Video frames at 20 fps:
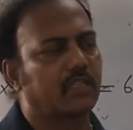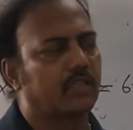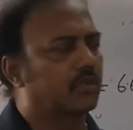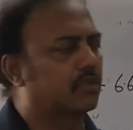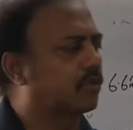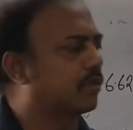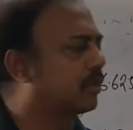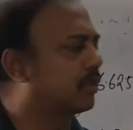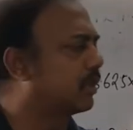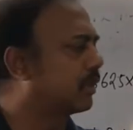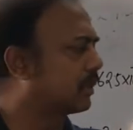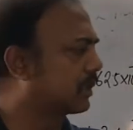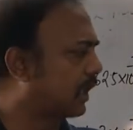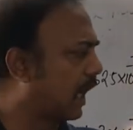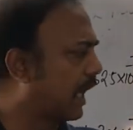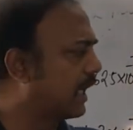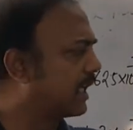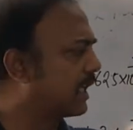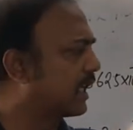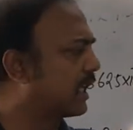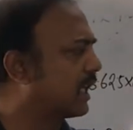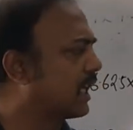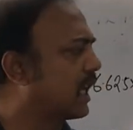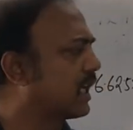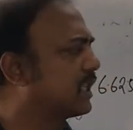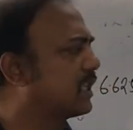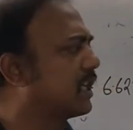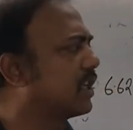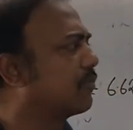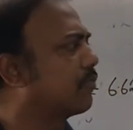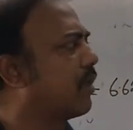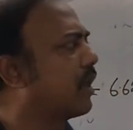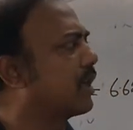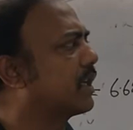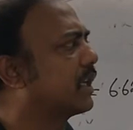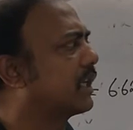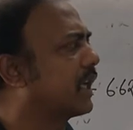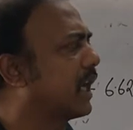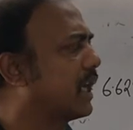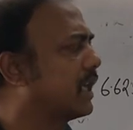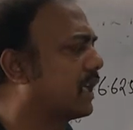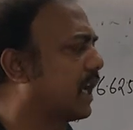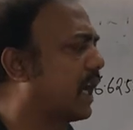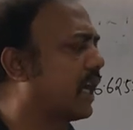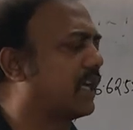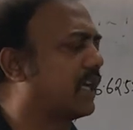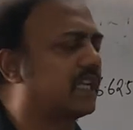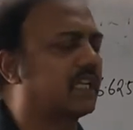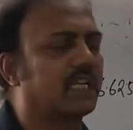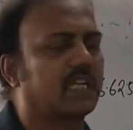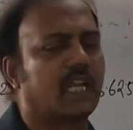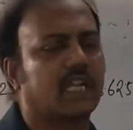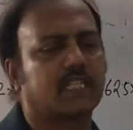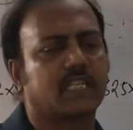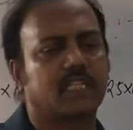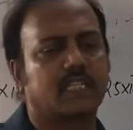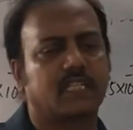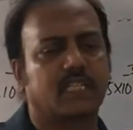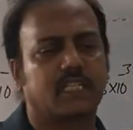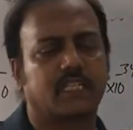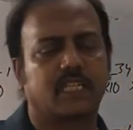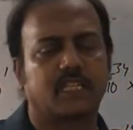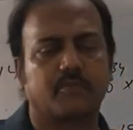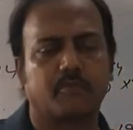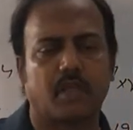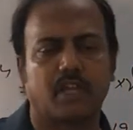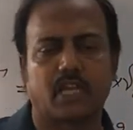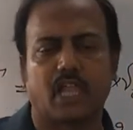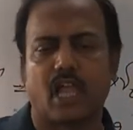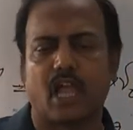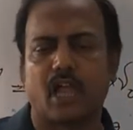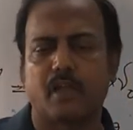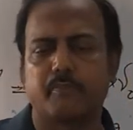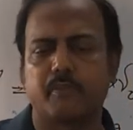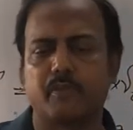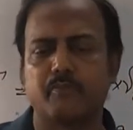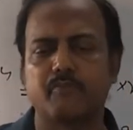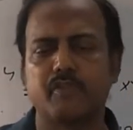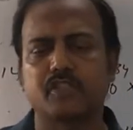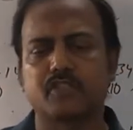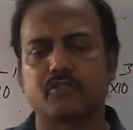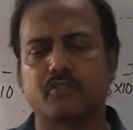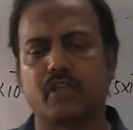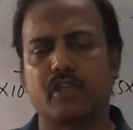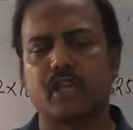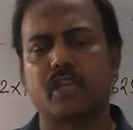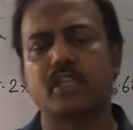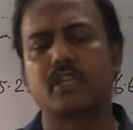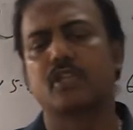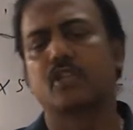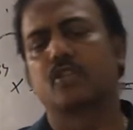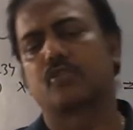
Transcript: So kinetic energy is what again? Kinetic energy is nothing but half mv square.